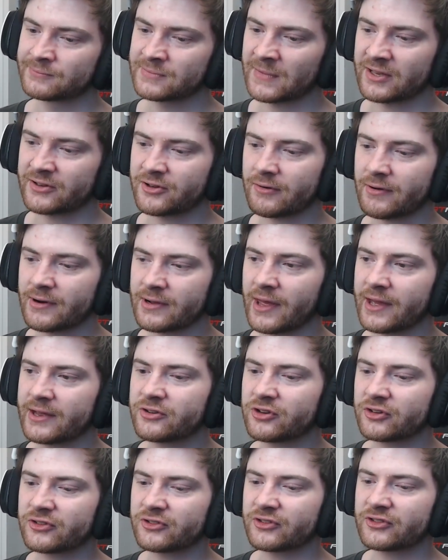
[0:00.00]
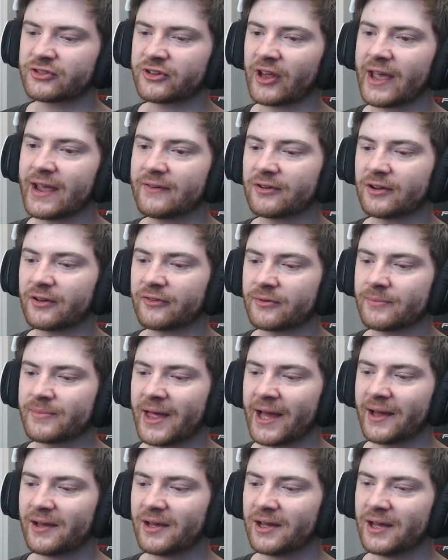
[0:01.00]
Considering they just saved her from
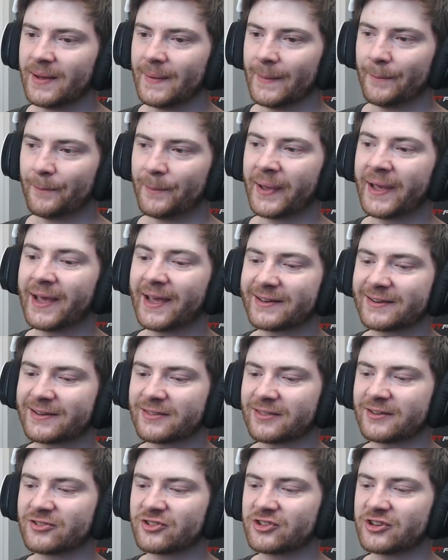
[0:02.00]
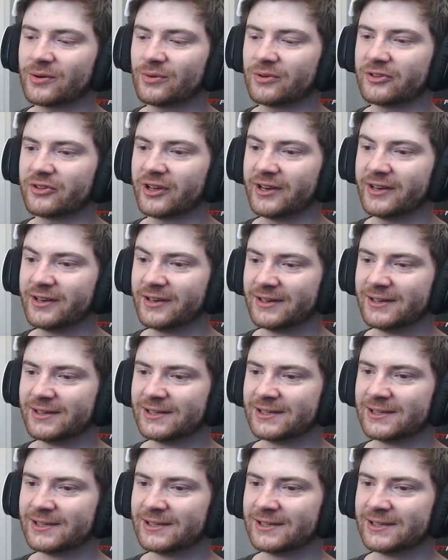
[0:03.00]
that pit that she was in.